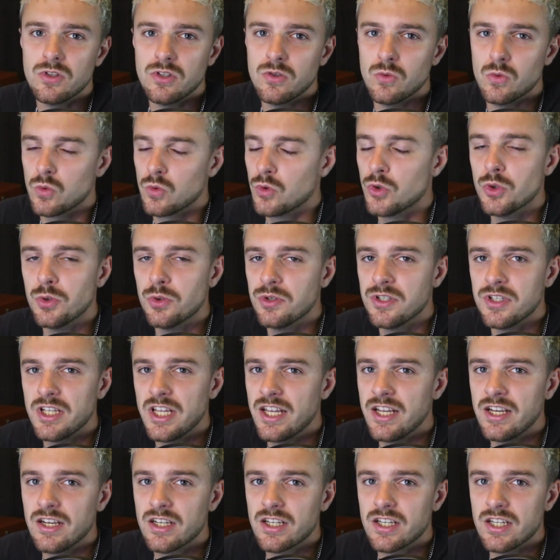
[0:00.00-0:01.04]
ruin the
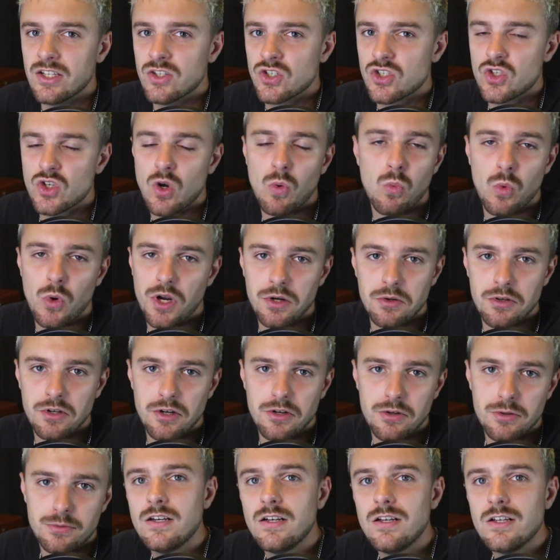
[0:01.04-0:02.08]
ink in some way or
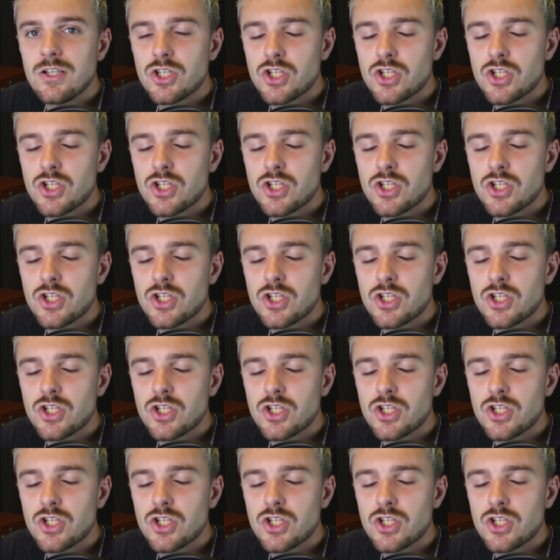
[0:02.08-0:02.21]
another.